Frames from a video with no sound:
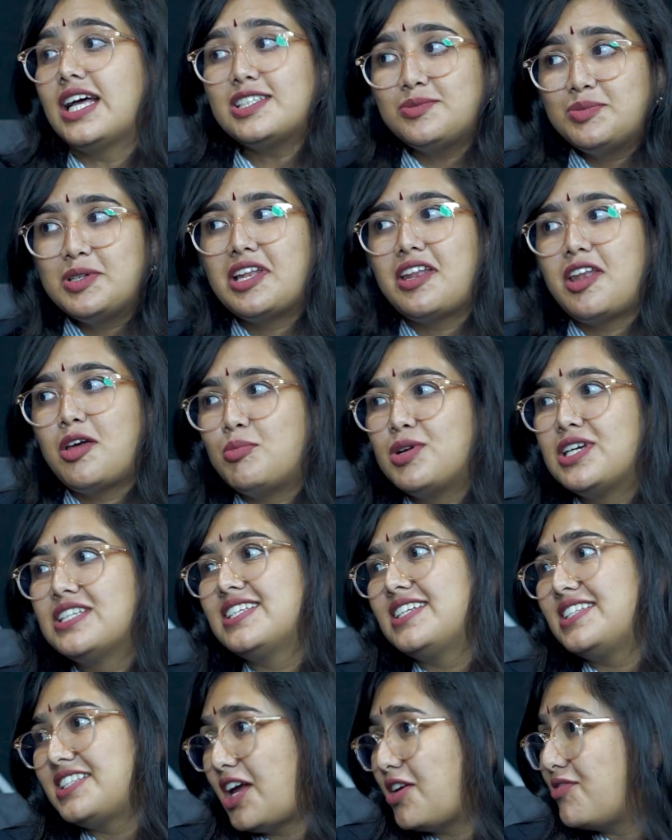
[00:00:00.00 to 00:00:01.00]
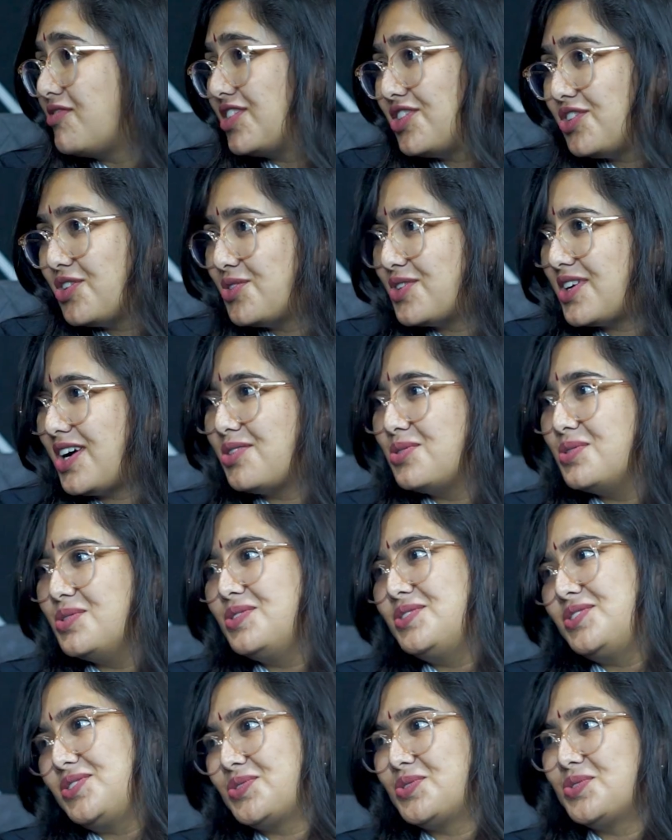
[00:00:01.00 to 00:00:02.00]
been an amazing time with you, Rahul.
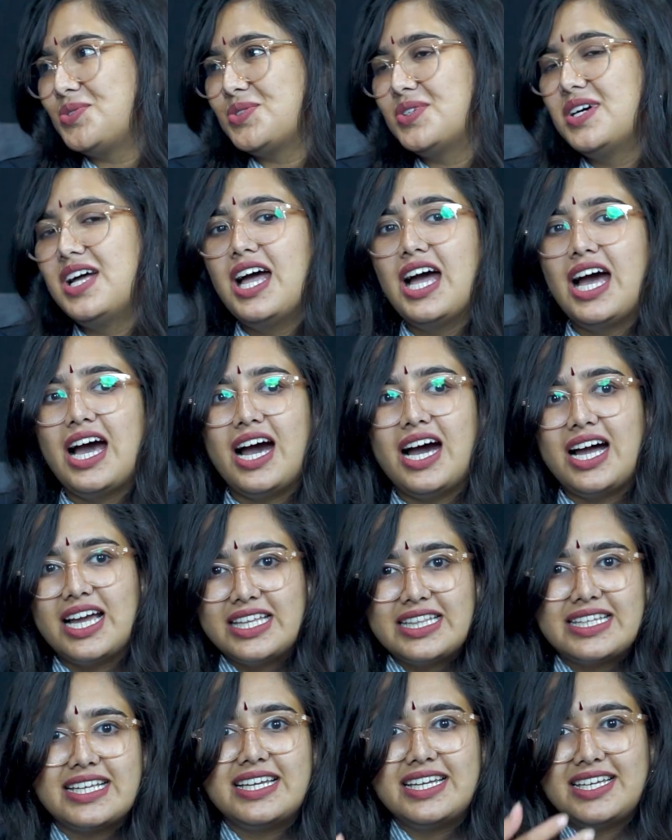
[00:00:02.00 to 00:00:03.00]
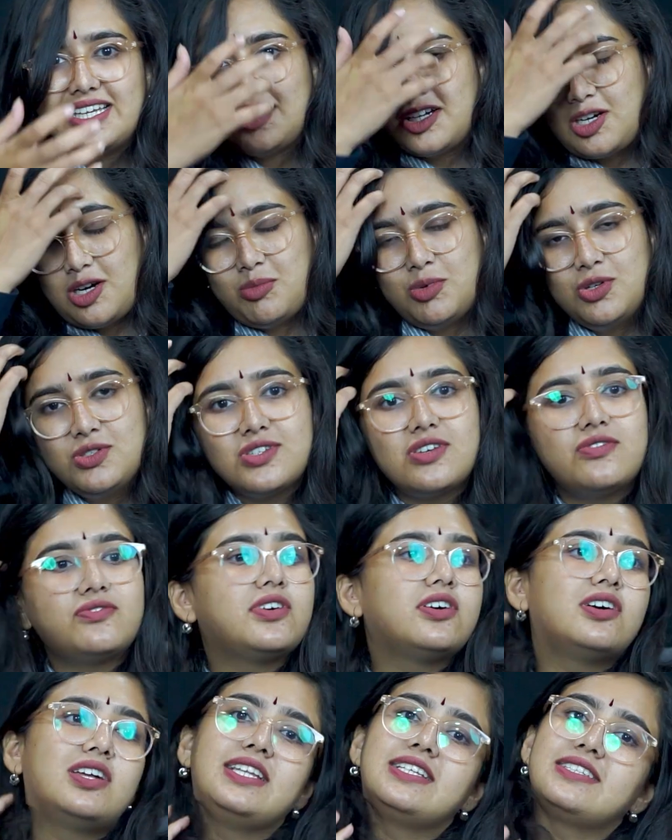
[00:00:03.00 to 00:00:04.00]
So I think most of
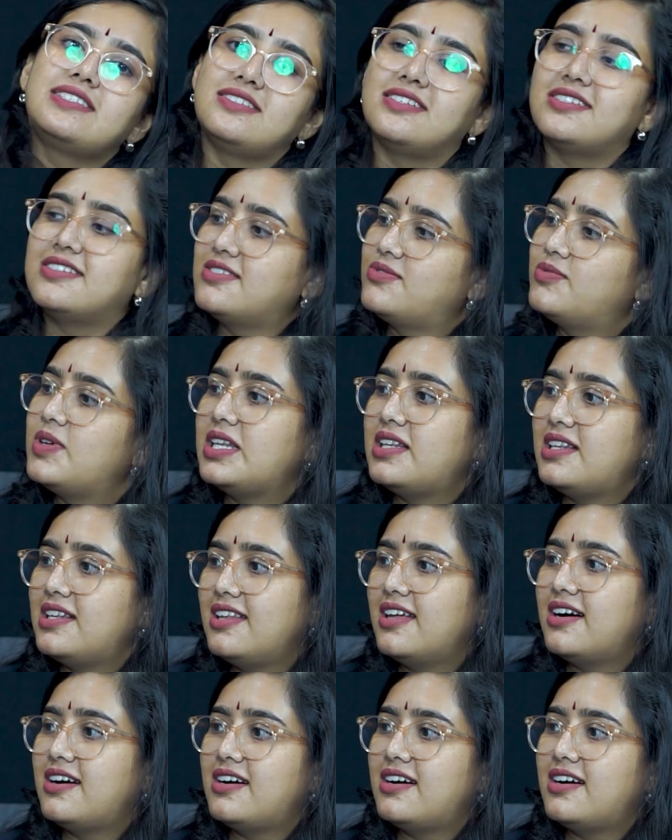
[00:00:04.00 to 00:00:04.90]
our listeners will,